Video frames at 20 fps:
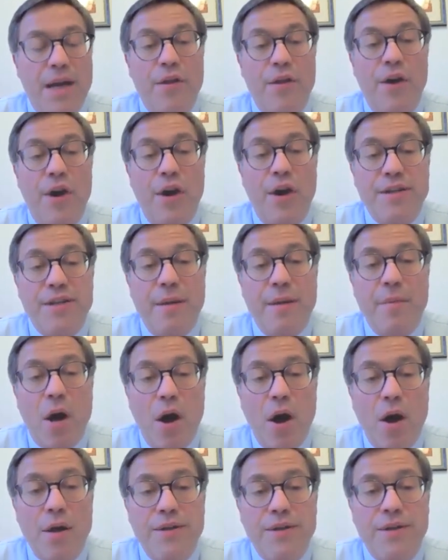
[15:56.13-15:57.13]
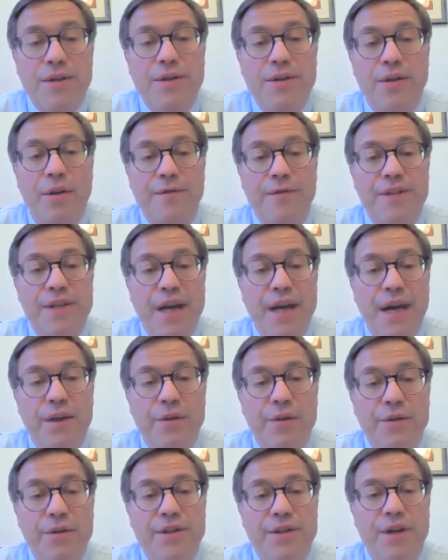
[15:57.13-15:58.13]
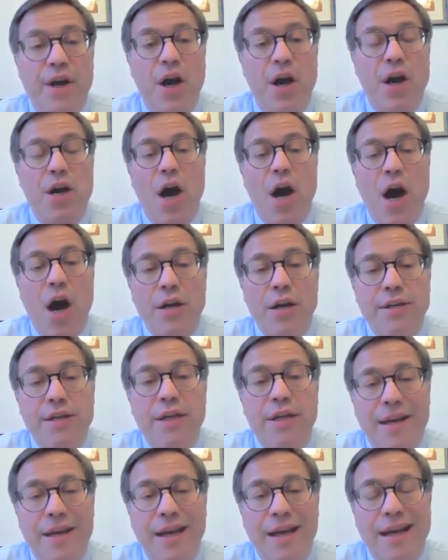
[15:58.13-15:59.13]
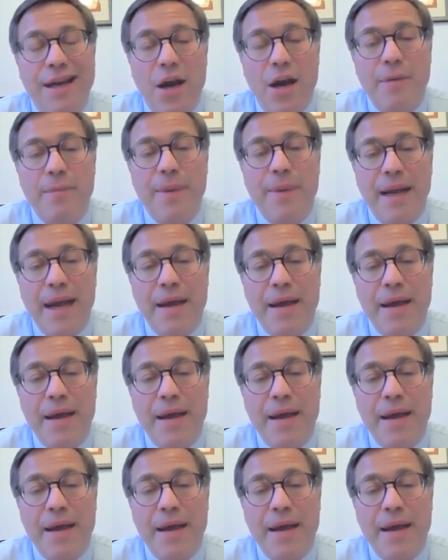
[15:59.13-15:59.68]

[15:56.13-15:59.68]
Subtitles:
Now, there are some causes of steatosis that cannot be